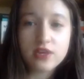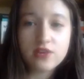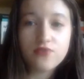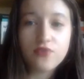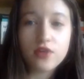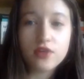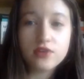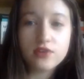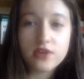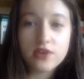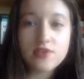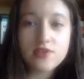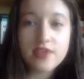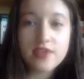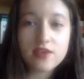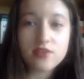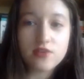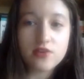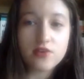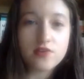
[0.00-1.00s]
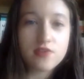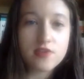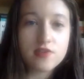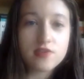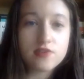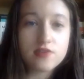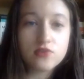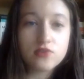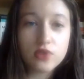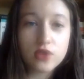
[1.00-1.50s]
and voluntary sectors
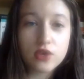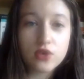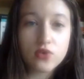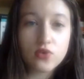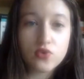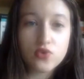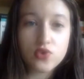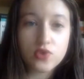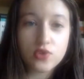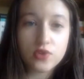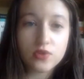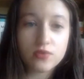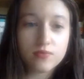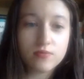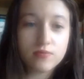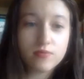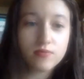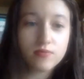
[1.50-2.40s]
is truly crucial.